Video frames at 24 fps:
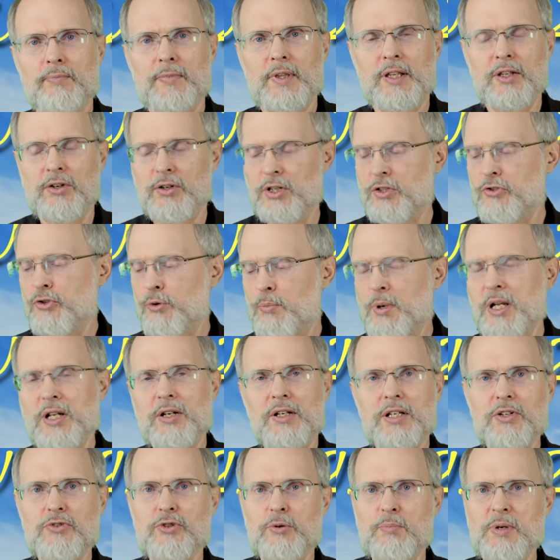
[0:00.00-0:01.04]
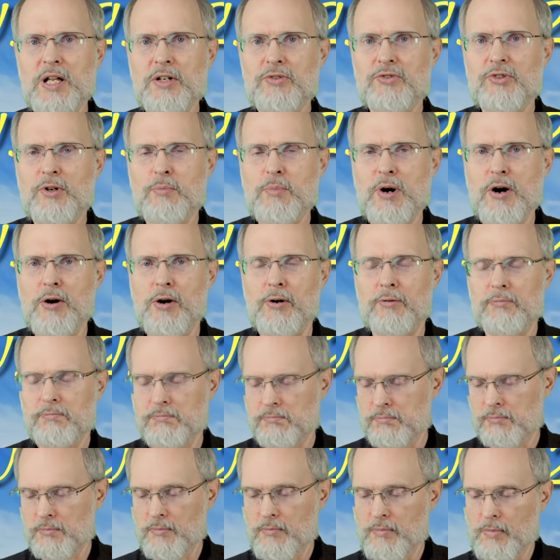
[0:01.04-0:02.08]
You get your beans tomorrow.
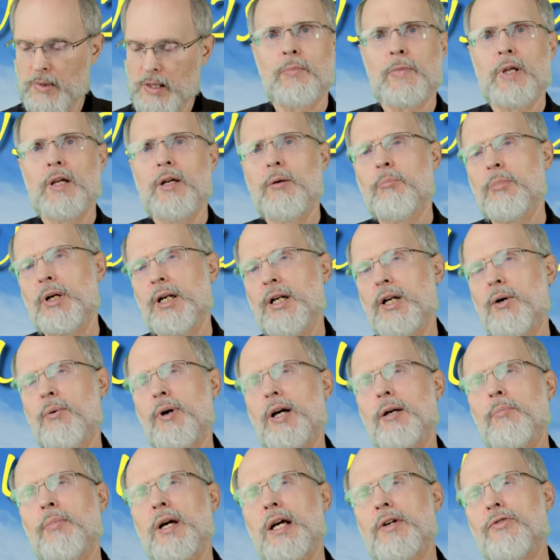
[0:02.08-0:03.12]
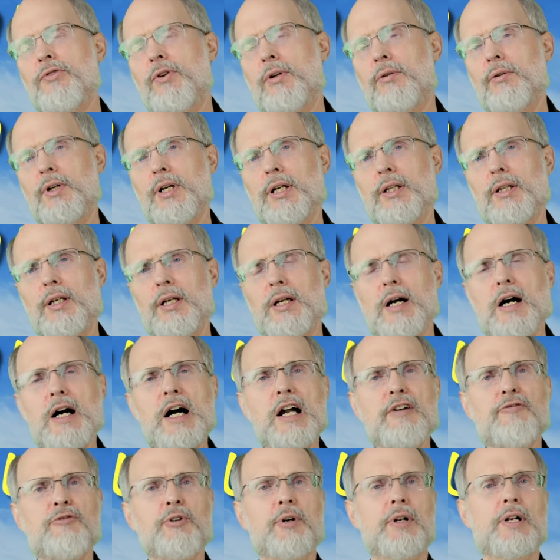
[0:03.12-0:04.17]
But anyway, basically the
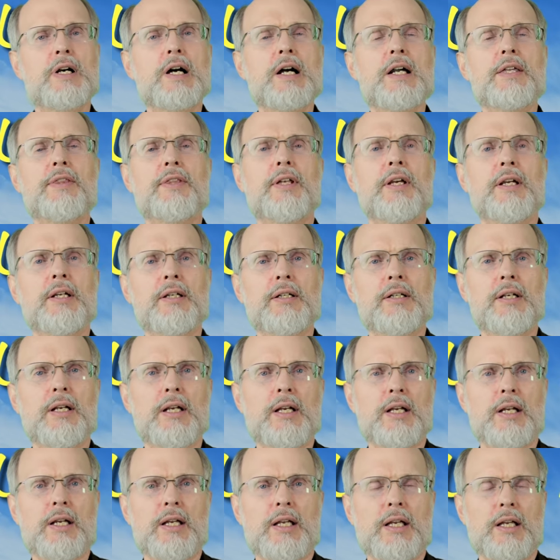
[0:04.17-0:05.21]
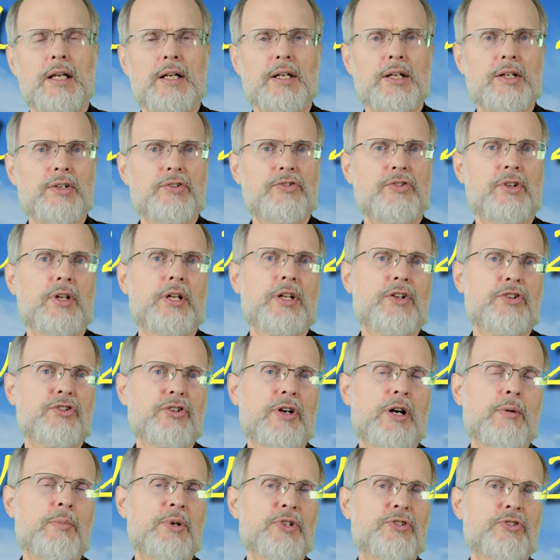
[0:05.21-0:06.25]
eye for an eye thing is
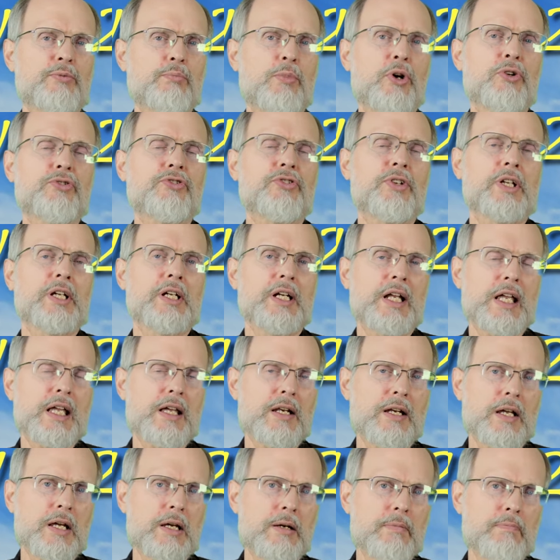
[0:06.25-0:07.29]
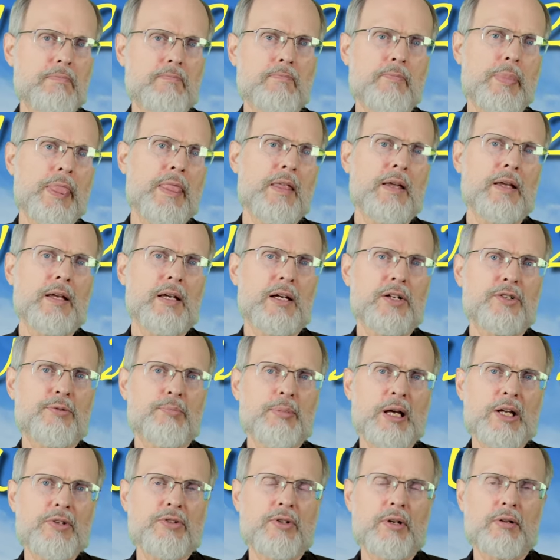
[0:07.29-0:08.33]
almost mostly an idiom. It's
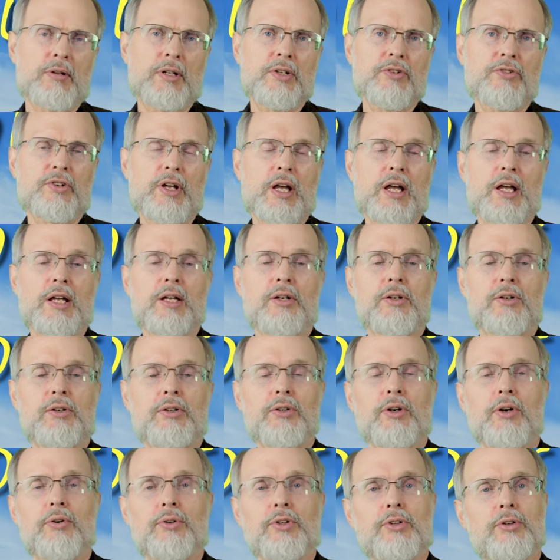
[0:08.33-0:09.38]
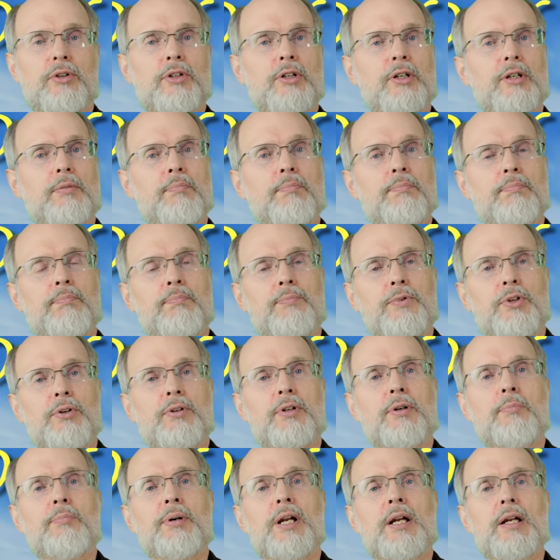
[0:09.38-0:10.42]
basically saying, you know, you're going
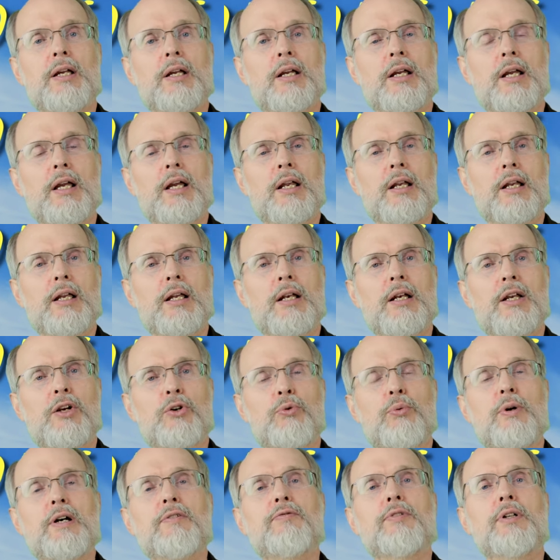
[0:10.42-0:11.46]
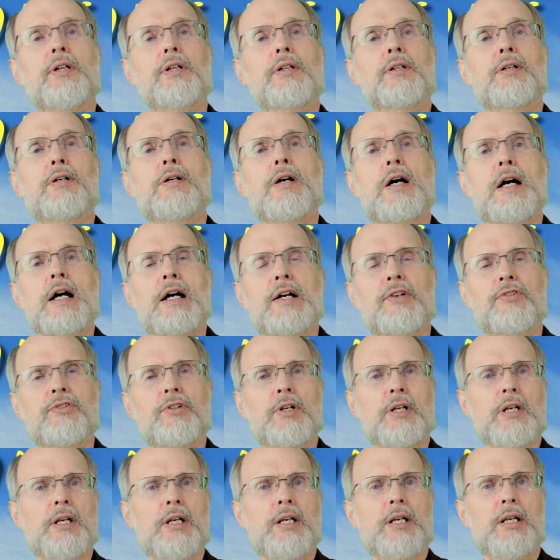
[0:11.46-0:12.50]
to pay an equivalent
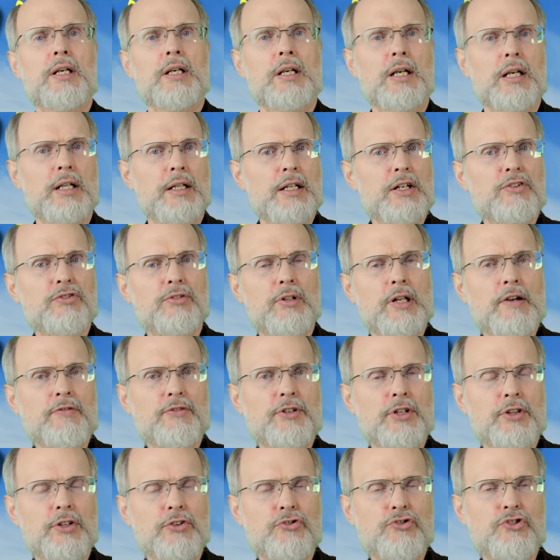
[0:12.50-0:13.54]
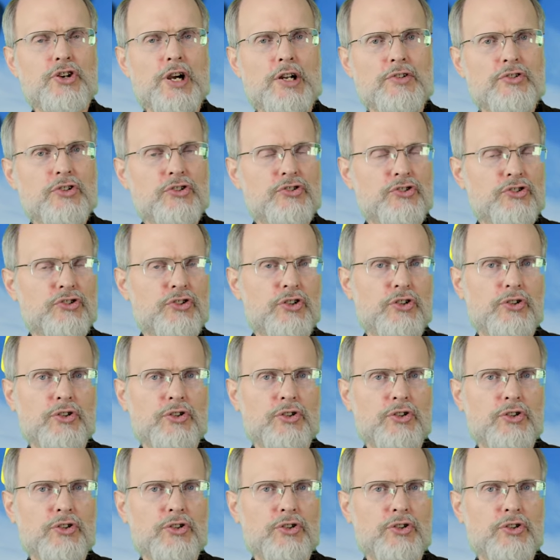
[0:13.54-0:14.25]
cost, and that's left to the judges to